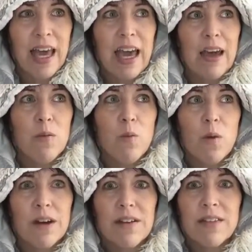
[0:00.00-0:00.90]
And
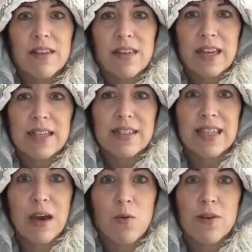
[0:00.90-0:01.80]
what are the things
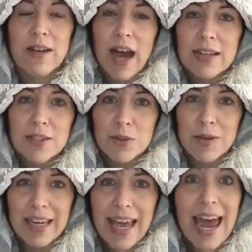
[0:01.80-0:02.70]
that we're not
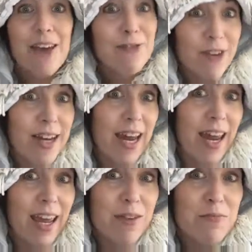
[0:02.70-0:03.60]
doing every
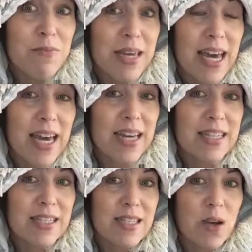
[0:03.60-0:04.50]
day
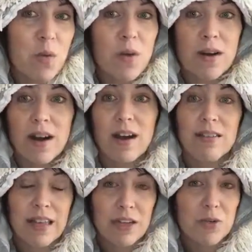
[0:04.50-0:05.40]
because we're a
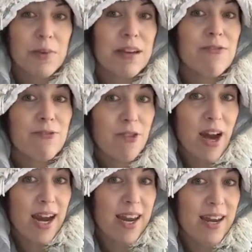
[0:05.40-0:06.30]
little bit
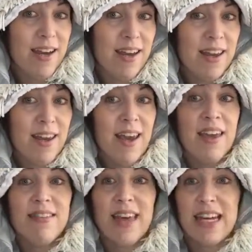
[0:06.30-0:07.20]
afraid
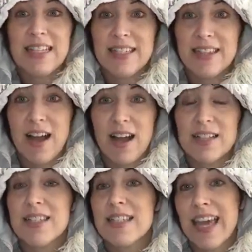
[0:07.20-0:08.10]
that it's
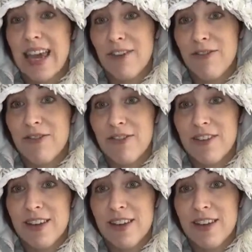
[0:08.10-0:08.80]
not safe